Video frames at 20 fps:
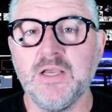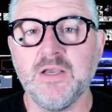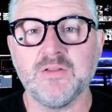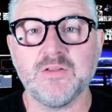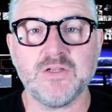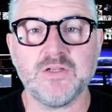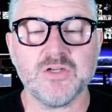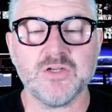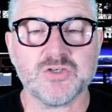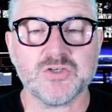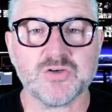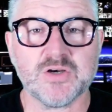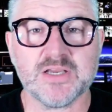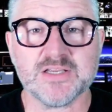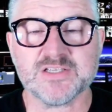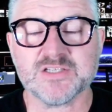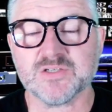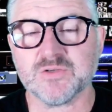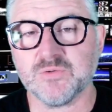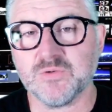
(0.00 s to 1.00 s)
that you
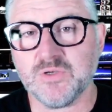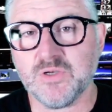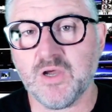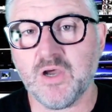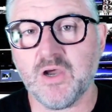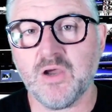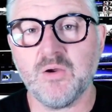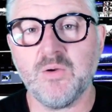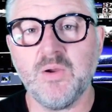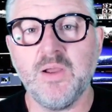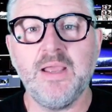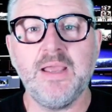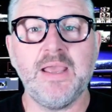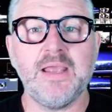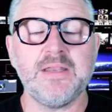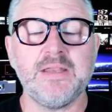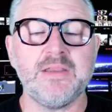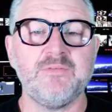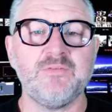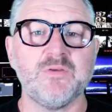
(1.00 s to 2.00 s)
trust or know
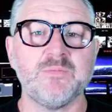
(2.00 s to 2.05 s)
and give them a